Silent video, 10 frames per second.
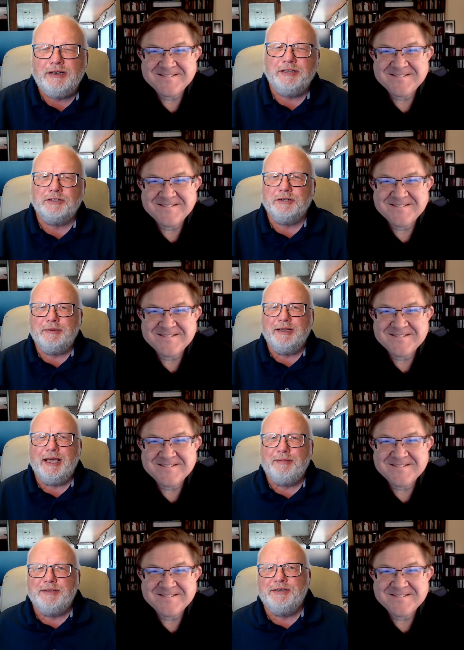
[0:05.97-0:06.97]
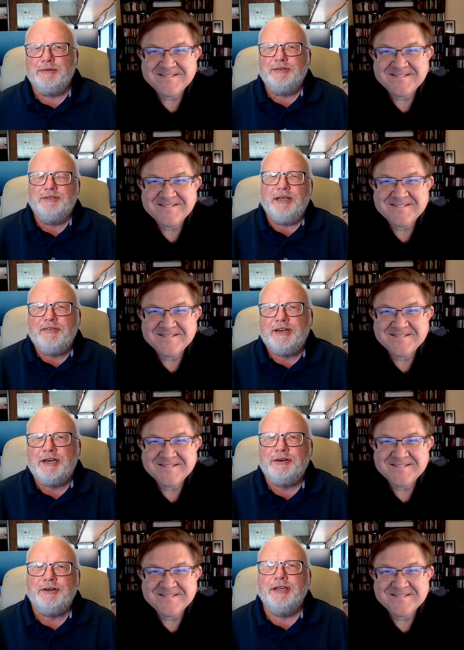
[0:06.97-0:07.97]
Speaker 1: Unscripted, episode
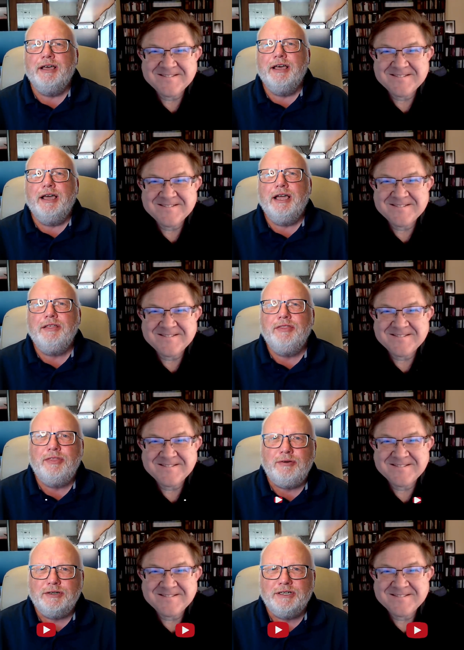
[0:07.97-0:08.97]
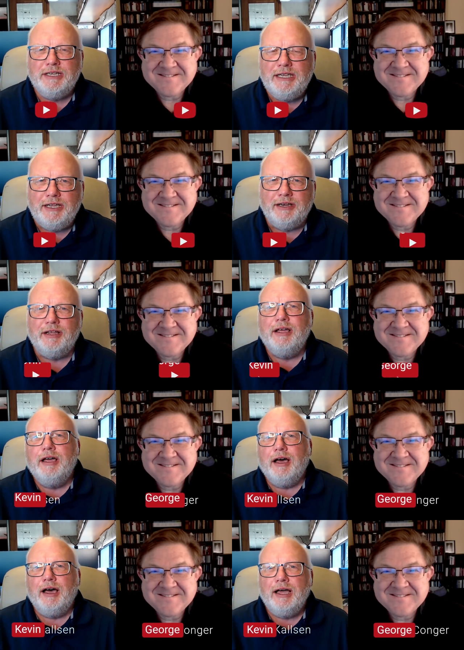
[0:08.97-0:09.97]
713.
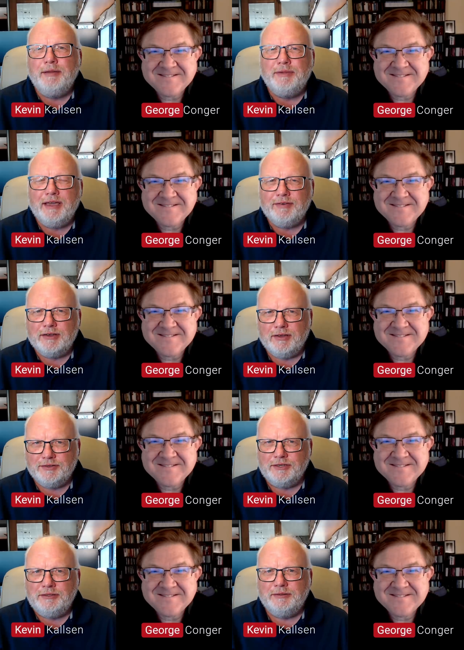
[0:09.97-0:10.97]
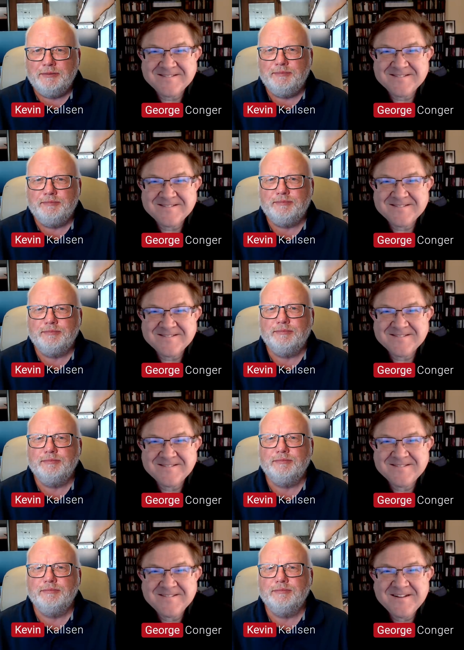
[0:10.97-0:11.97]
I'm Kevin Coulson.
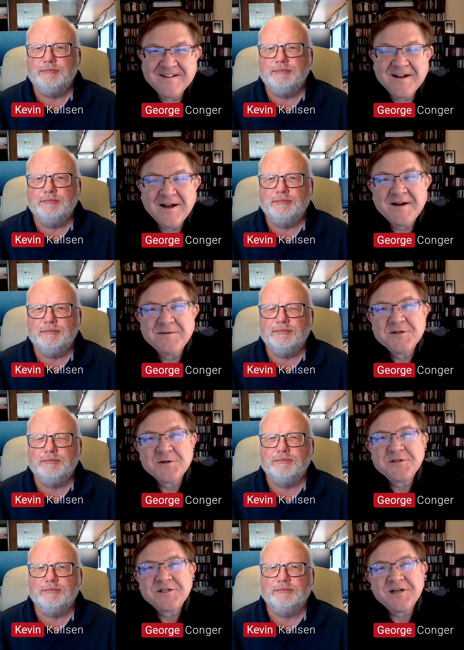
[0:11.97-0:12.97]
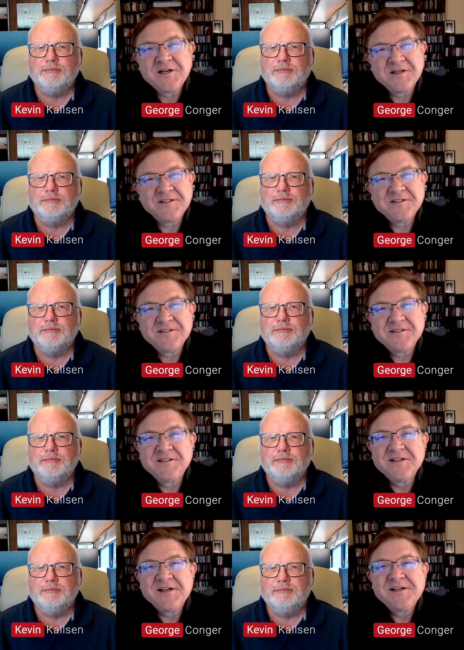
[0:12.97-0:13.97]
Speaker 2: I'm George Conger. Today
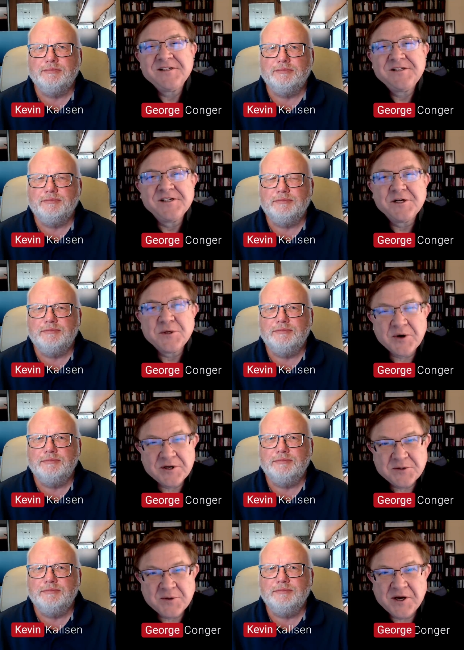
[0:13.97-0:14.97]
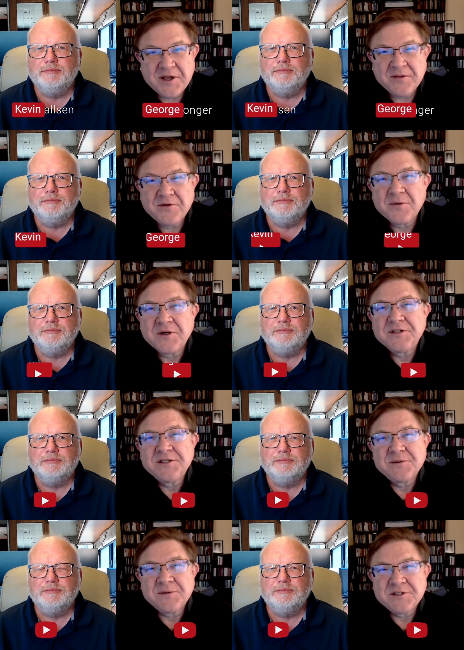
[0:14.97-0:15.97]
is January 20th,
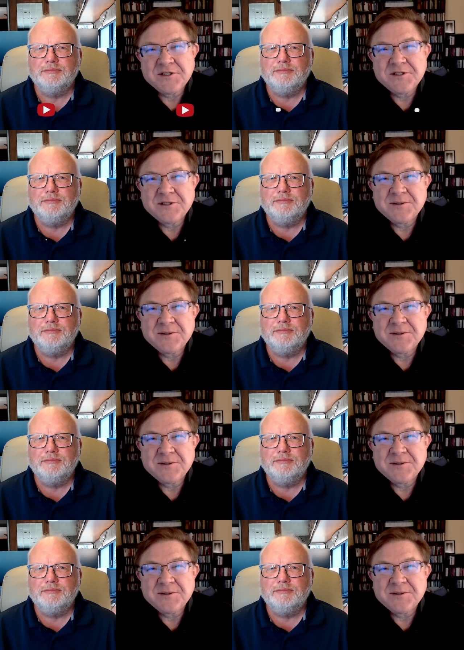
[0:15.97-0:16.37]
2022.